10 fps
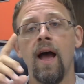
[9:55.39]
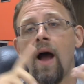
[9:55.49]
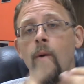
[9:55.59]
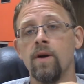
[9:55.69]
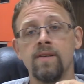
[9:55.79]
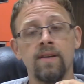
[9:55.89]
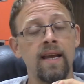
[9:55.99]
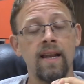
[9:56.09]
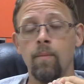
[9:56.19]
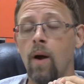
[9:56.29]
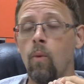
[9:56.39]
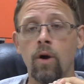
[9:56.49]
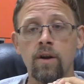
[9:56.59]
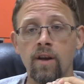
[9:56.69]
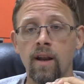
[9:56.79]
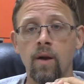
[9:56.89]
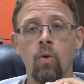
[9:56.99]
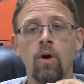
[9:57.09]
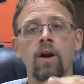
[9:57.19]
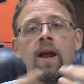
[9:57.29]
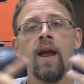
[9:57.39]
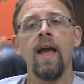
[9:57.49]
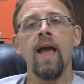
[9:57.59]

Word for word: I wasn't getting my work done at work.